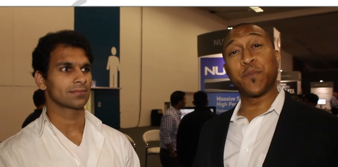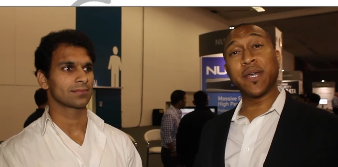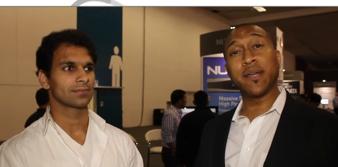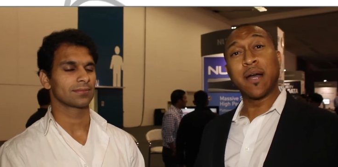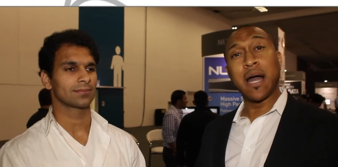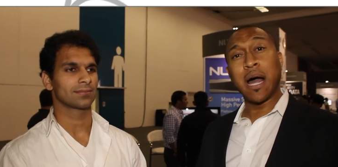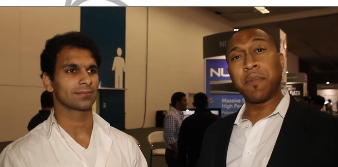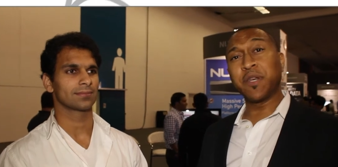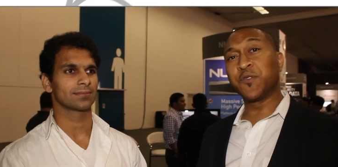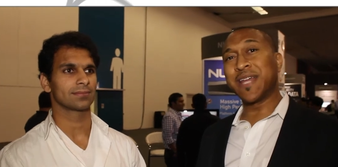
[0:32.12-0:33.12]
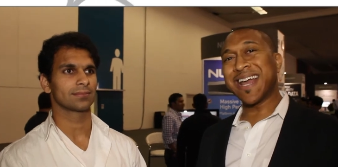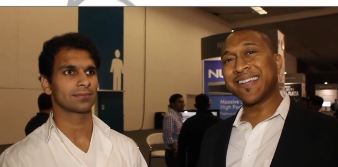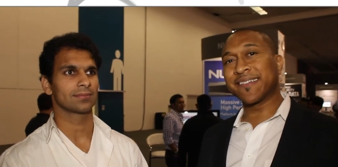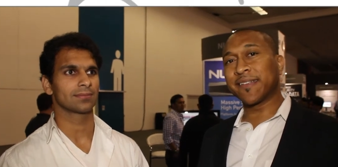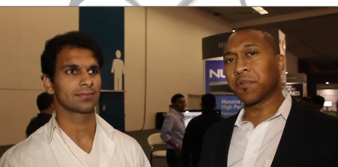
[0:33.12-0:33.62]
Speaker 1: B. I'm at
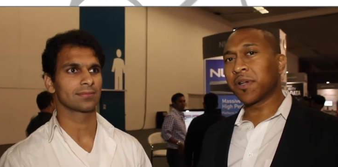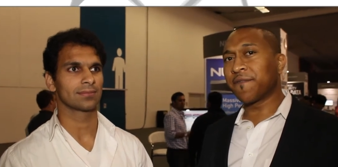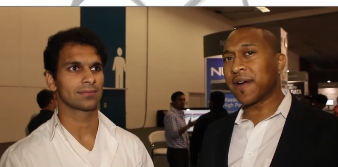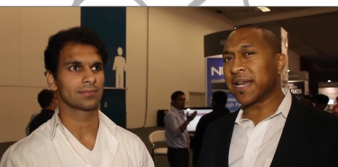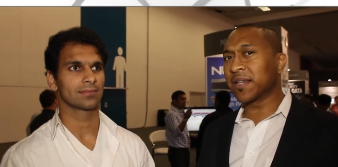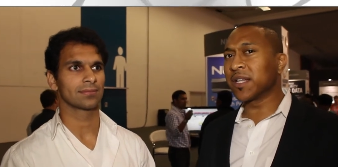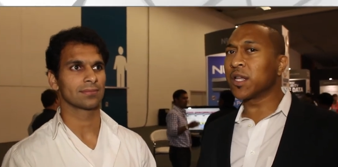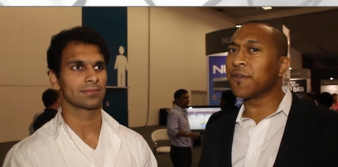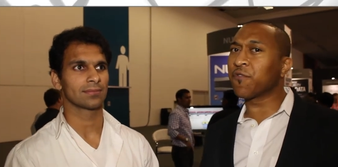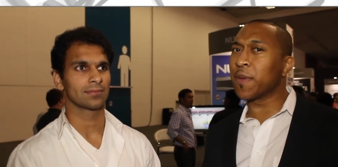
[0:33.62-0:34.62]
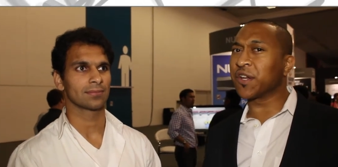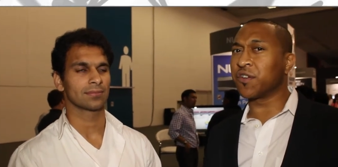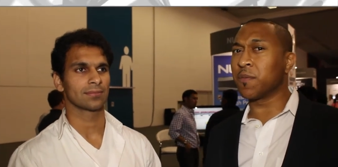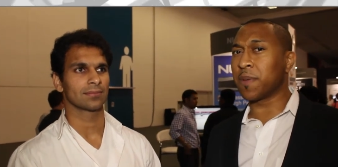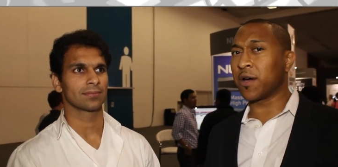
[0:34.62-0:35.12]
Nutanix and I'm going to find out a little
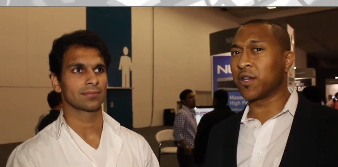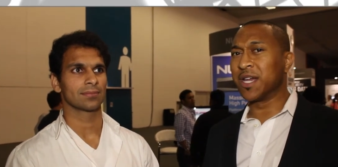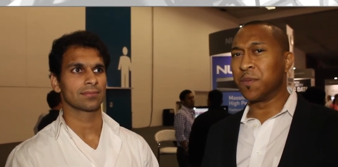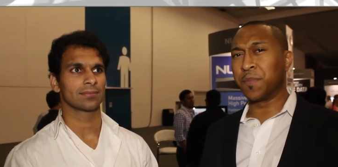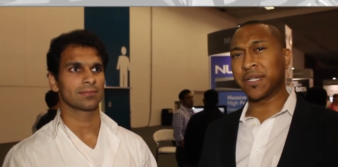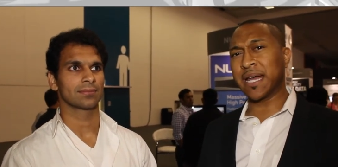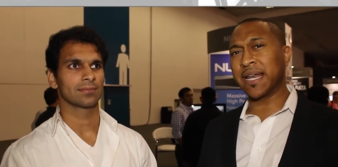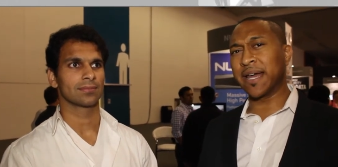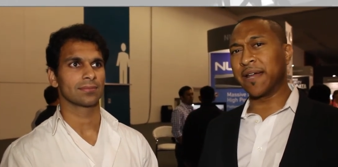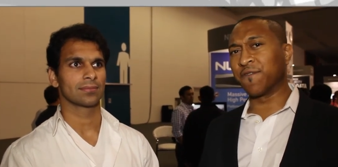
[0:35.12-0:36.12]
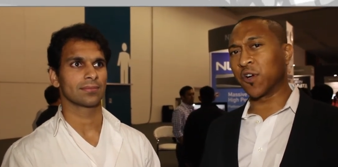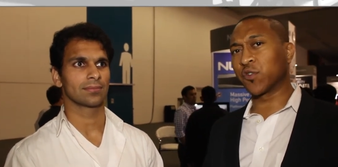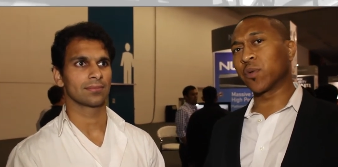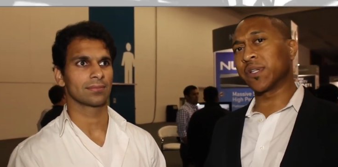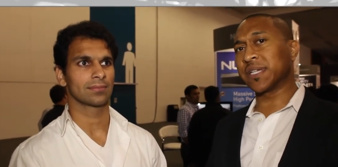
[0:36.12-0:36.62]
information about big data and
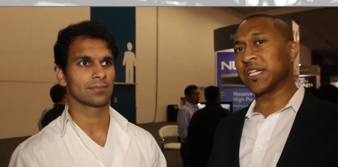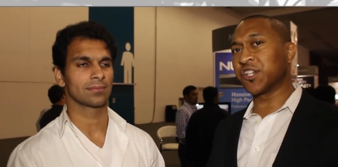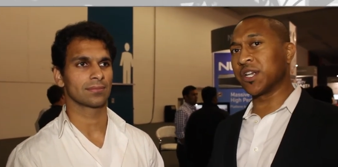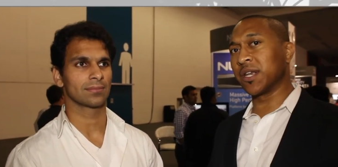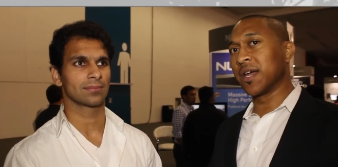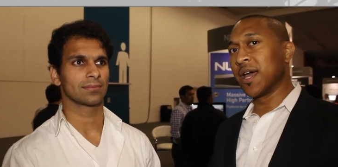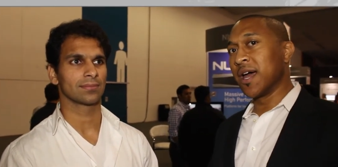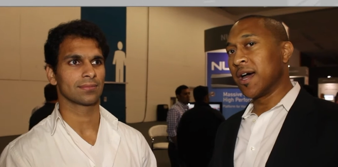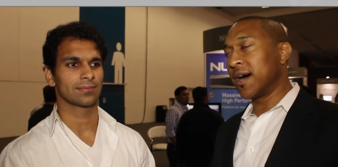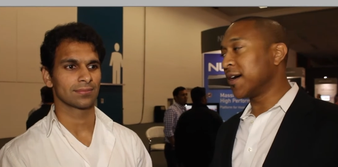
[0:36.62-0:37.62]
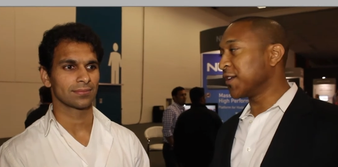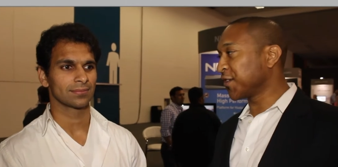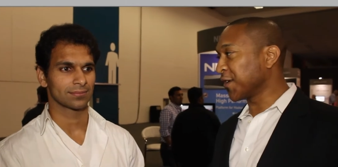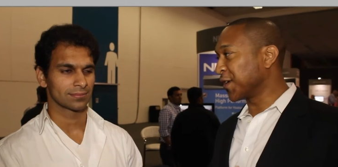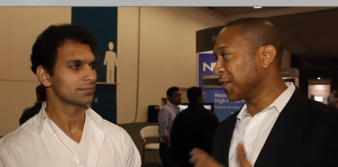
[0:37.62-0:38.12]
virtualization. Uh,
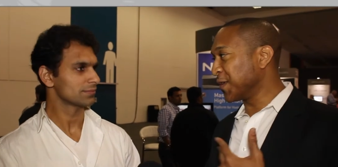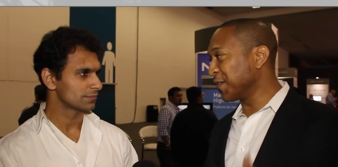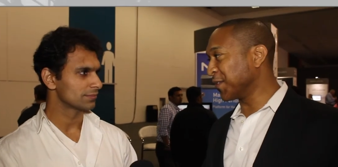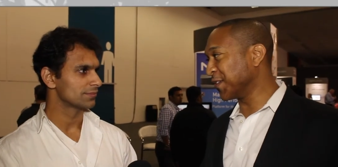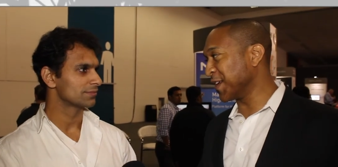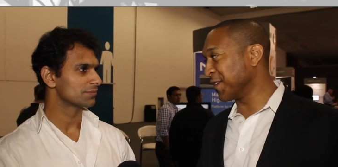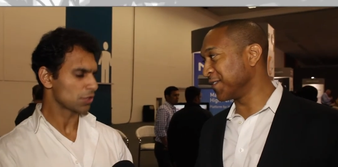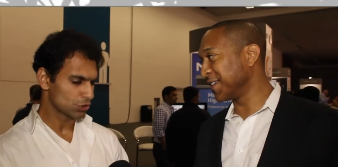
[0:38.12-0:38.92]
sir, could you introduce yourself?